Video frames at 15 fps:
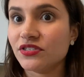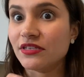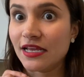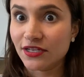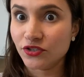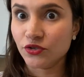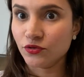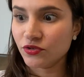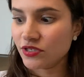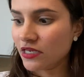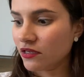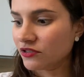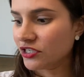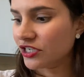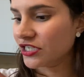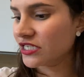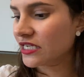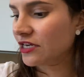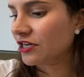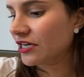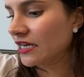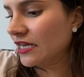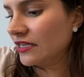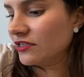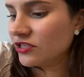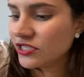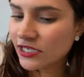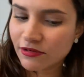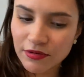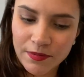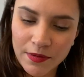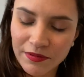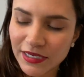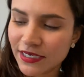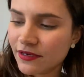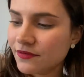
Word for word: they do sell Nerds here in Czech Republic.